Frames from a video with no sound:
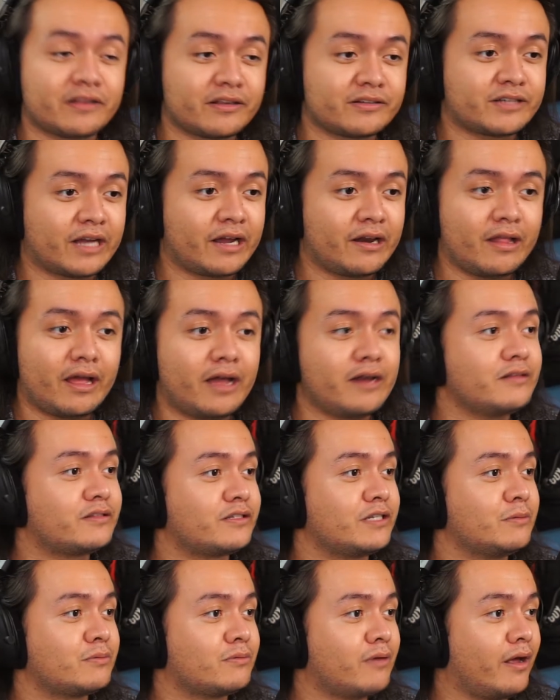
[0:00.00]
channel, and it
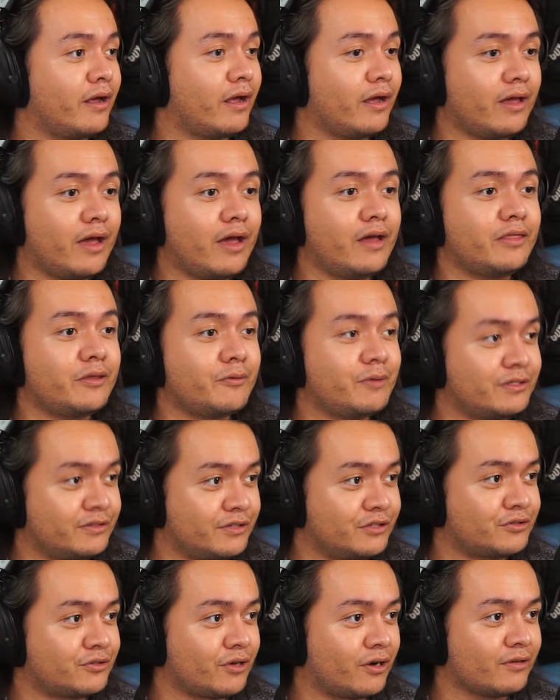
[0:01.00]
seems like uh, there is
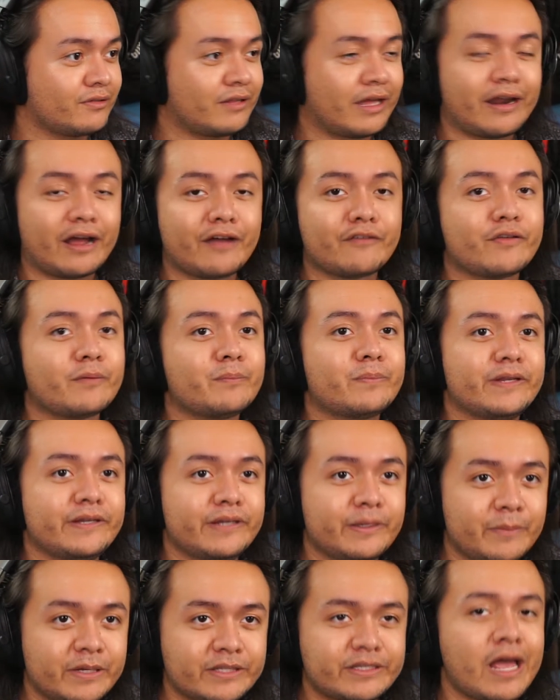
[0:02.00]
this song that I've
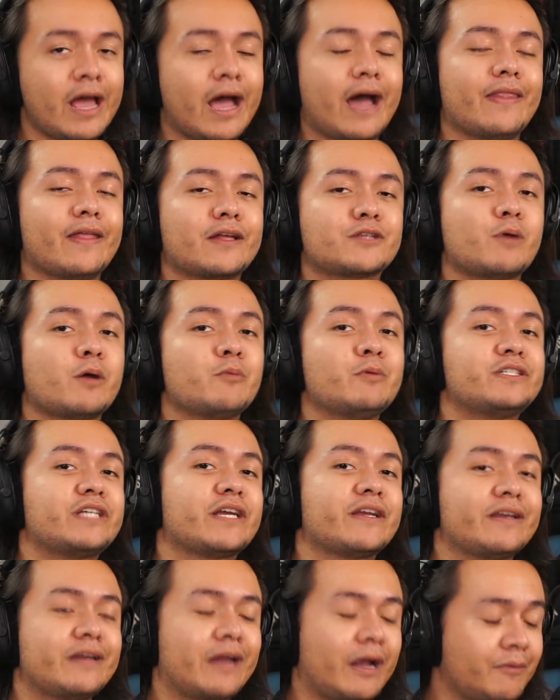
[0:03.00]
completely missed, and that's why we're
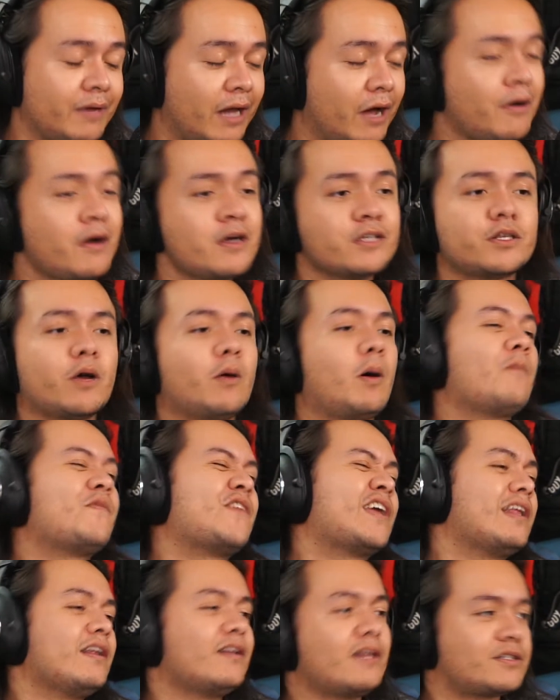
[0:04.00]
checking it out now. So I'm
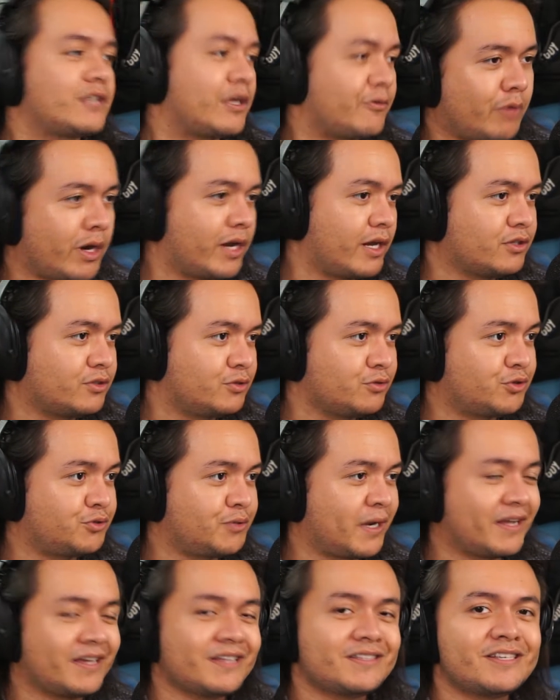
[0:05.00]
thinking, let's get right into
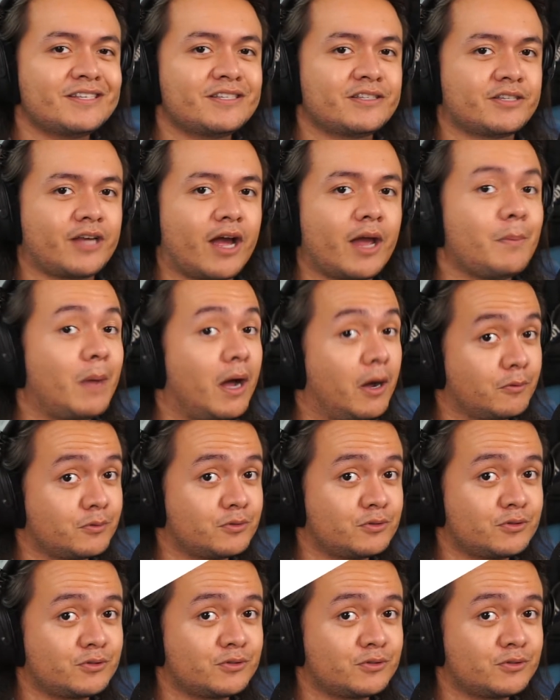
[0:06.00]
Stray Kids' Time Out.